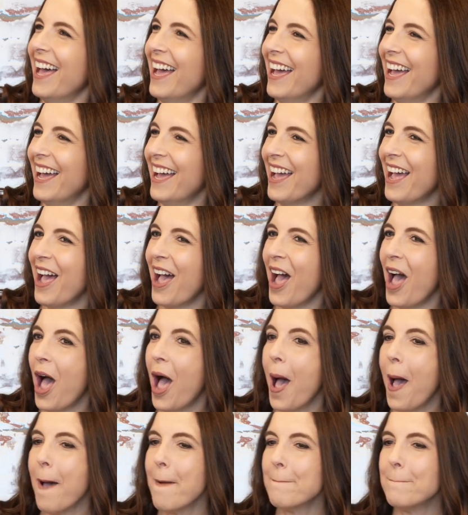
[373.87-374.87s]

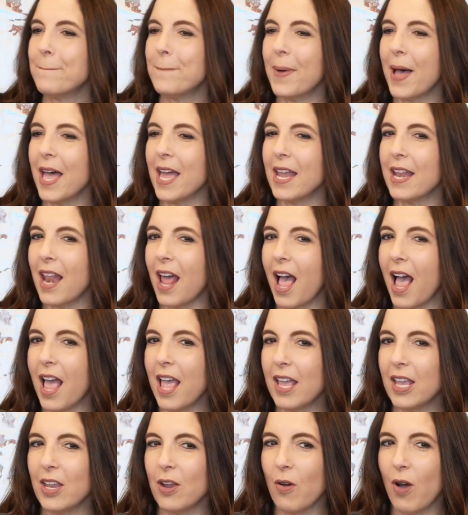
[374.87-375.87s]
But
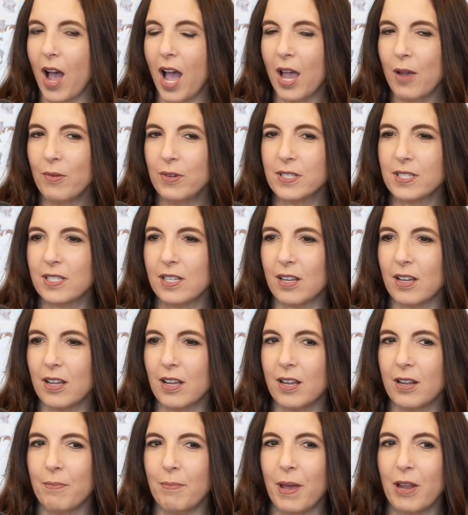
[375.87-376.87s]
I was
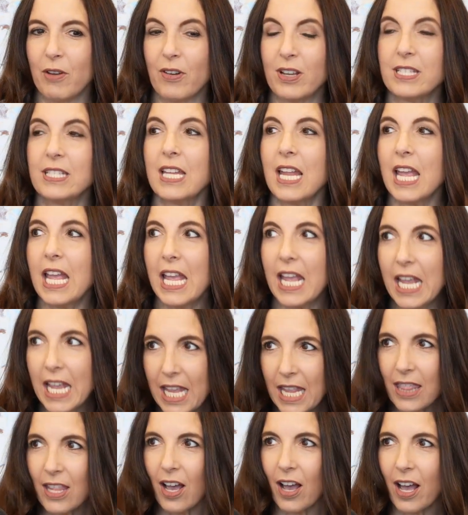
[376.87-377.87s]
on bed rest
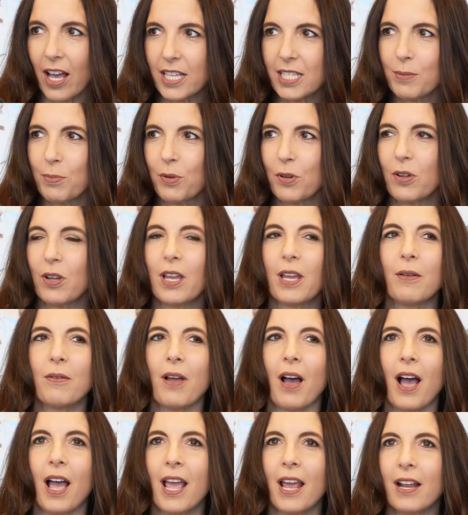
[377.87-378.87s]
in the hospital, and
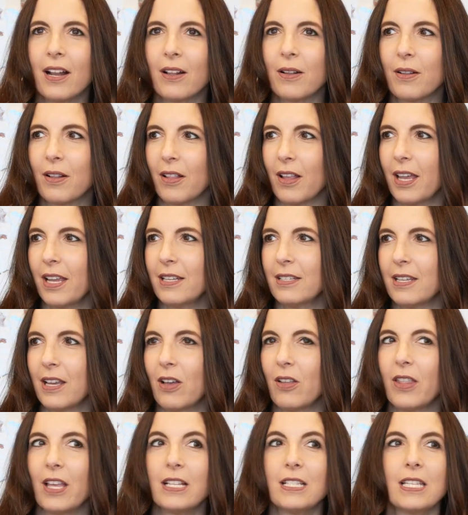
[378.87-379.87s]
I had
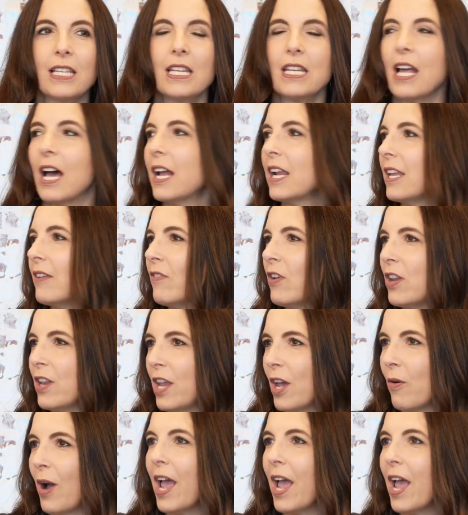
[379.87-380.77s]
clientele that did not even know.